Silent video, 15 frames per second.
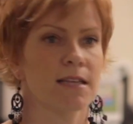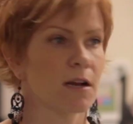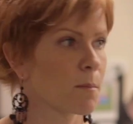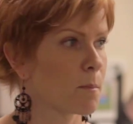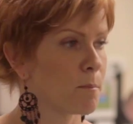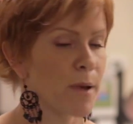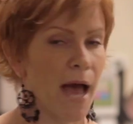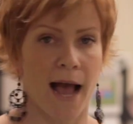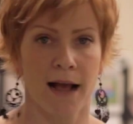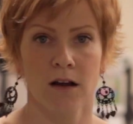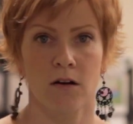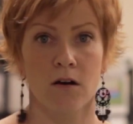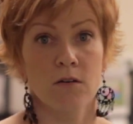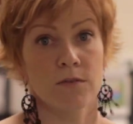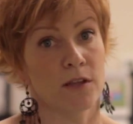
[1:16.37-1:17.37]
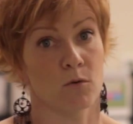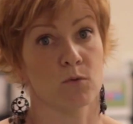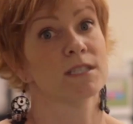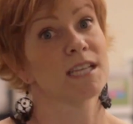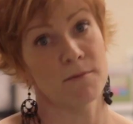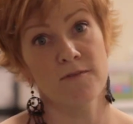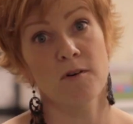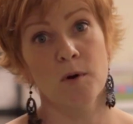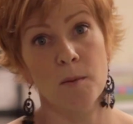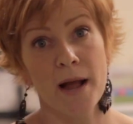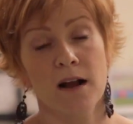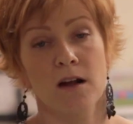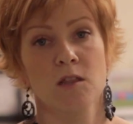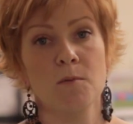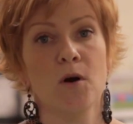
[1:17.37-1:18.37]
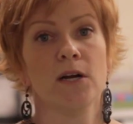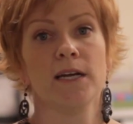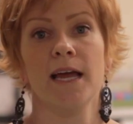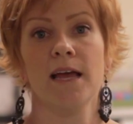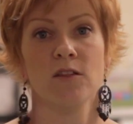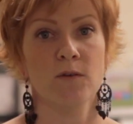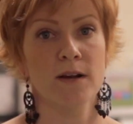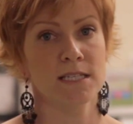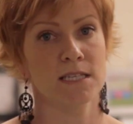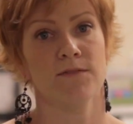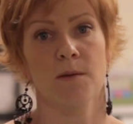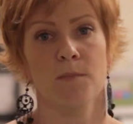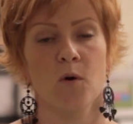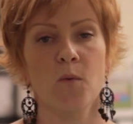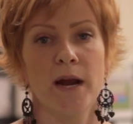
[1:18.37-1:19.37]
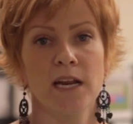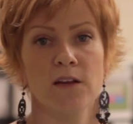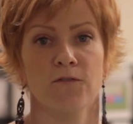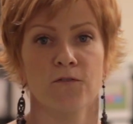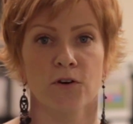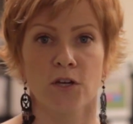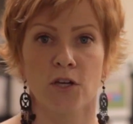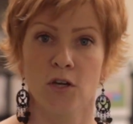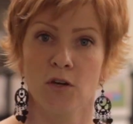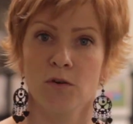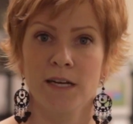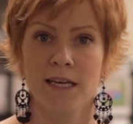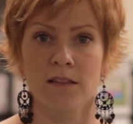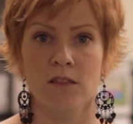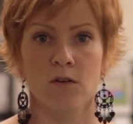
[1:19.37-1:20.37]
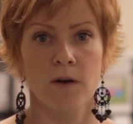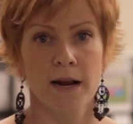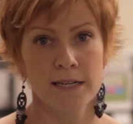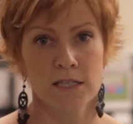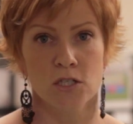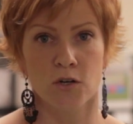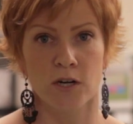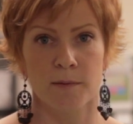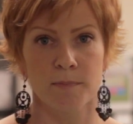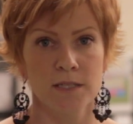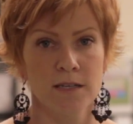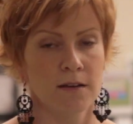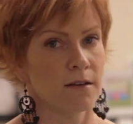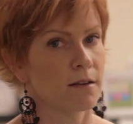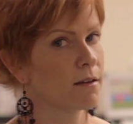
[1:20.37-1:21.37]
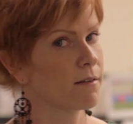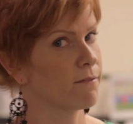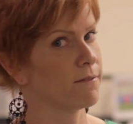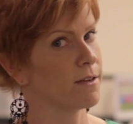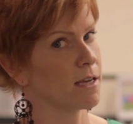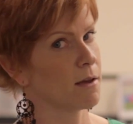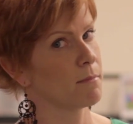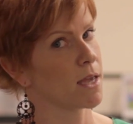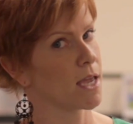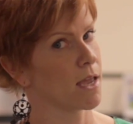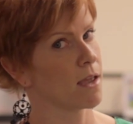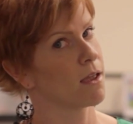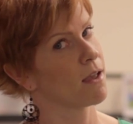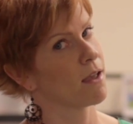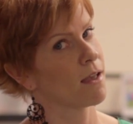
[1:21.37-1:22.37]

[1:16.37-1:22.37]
They're back, well, some of them are back on the market, and the rest of them are waiting for you to get the right script via me